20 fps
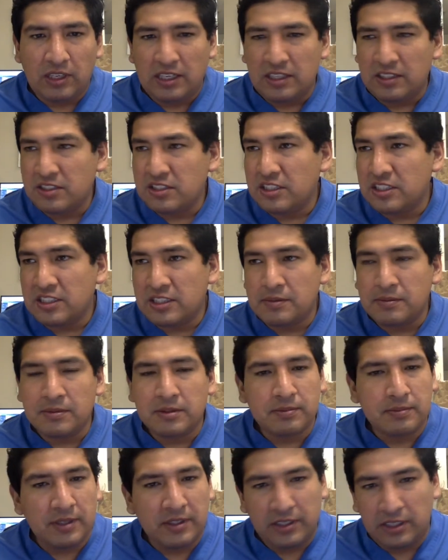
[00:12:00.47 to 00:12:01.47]
and she
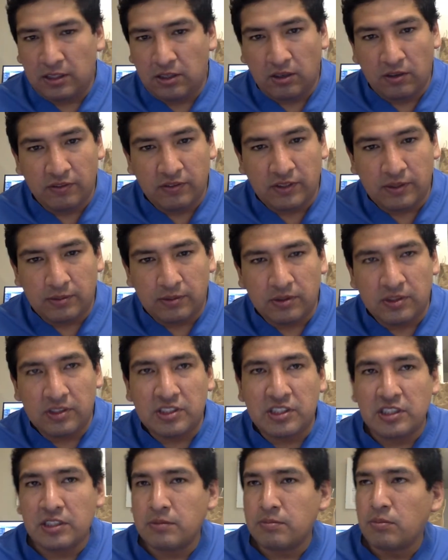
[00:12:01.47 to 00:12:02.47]
seems very uncomfortable.
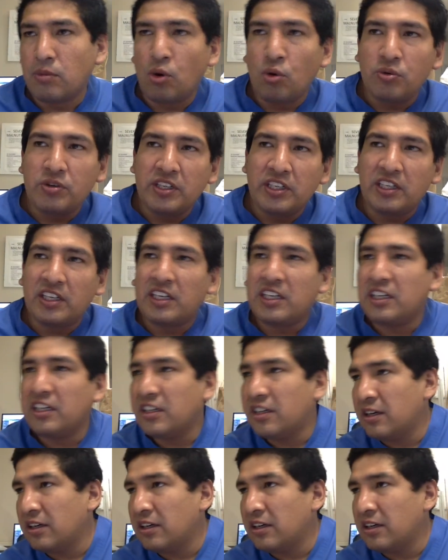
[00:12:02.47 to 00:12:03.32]
She's moaning here